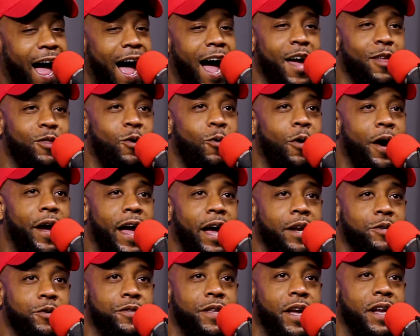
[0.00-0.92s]
Either way,
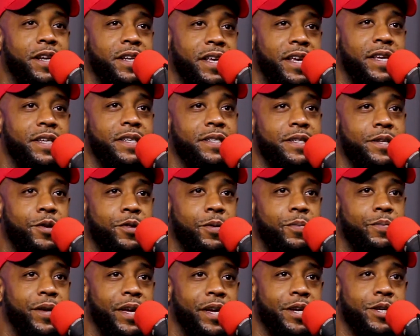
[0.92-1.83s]
I do think that he's still
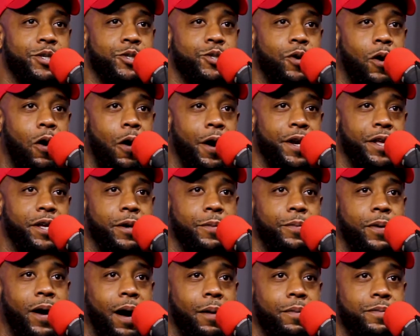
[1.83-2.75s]
the biggest draw in
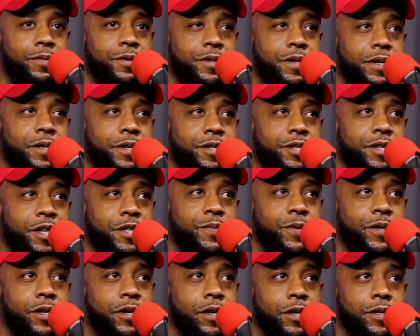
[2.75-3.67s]
hip-hop just
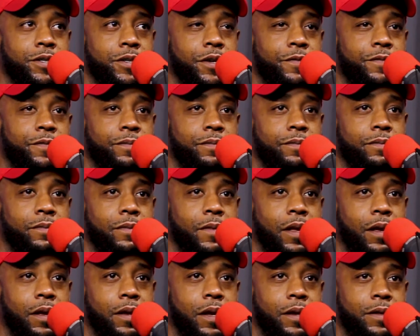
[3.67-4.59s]
because of
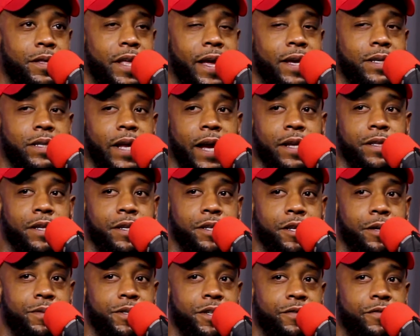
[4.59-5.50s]
things like the
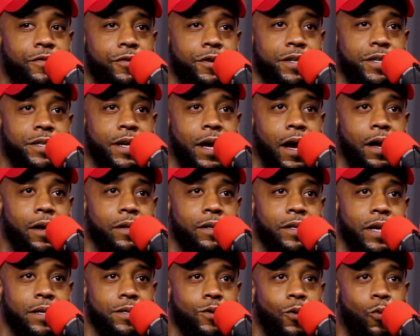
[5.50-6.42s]
Nipsey freestyle.
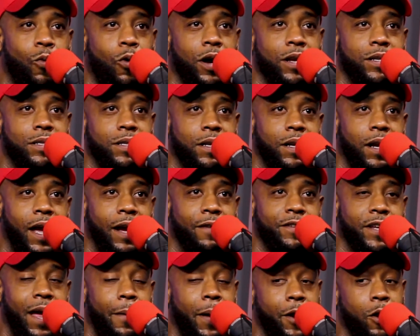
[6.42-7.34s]
That's a once in a
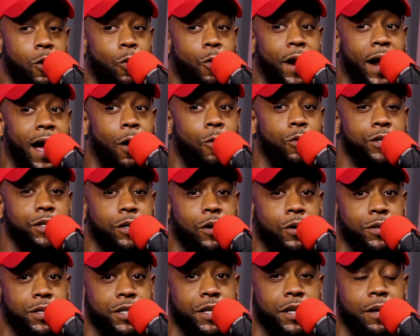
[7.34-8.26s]
lifetime. I know when I went to
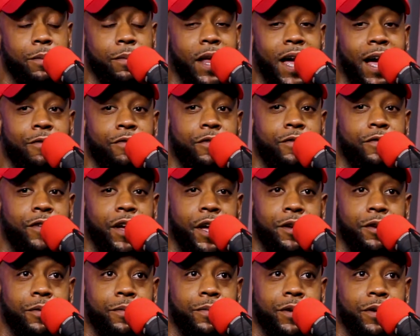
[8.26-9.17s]
go see him live in
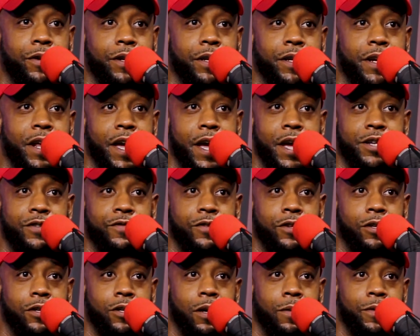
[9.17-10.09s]
Vanderbilt in
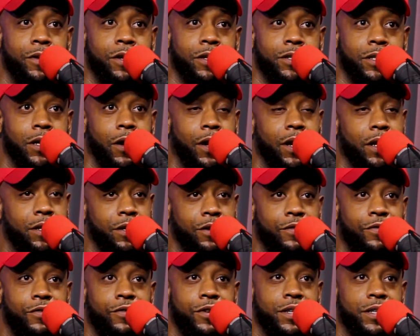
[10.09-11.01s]
Nashville a couple years ago, he did
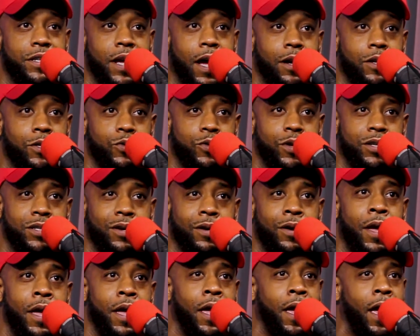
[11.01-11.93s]
a freestyle as well.
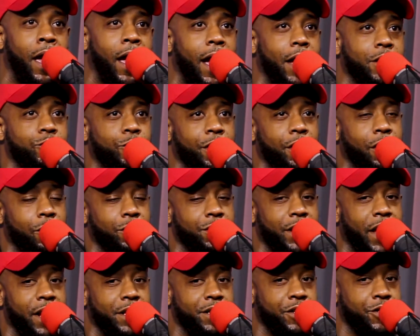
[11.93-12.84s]
So that's one of those
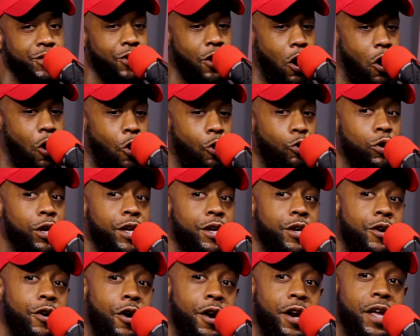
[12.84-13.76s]
things that you're only
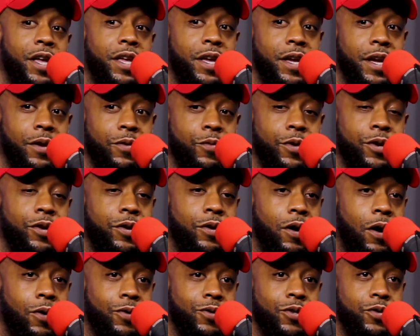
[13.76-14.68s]
going to get when you
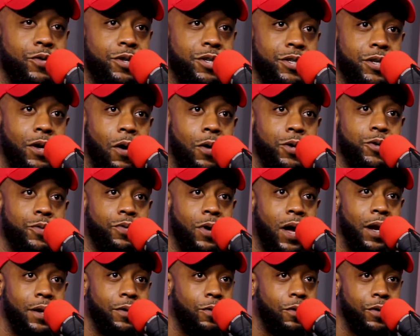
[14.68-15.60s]
go to a show. You
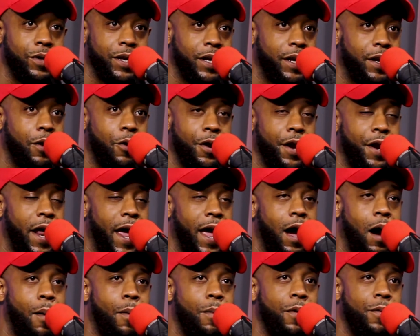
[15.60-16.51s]
probably won't get it on an
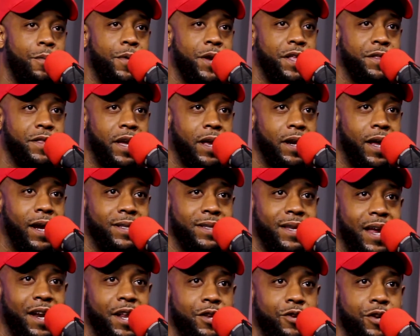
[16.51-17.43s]
album or anything like
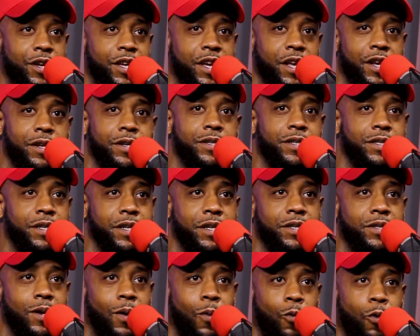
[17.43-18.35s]
that, and you're getting to see
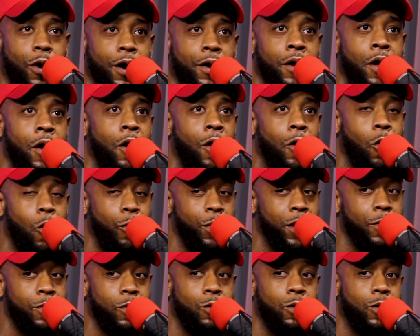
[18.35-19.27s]
someone who
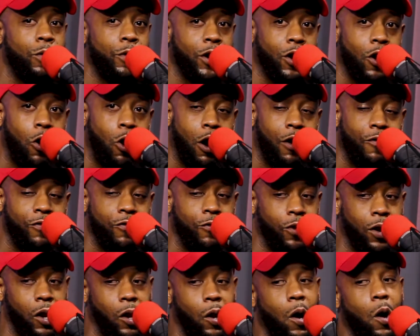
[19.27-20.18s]
people will regard
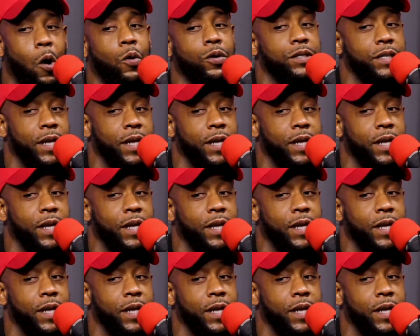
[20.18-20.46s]
for a long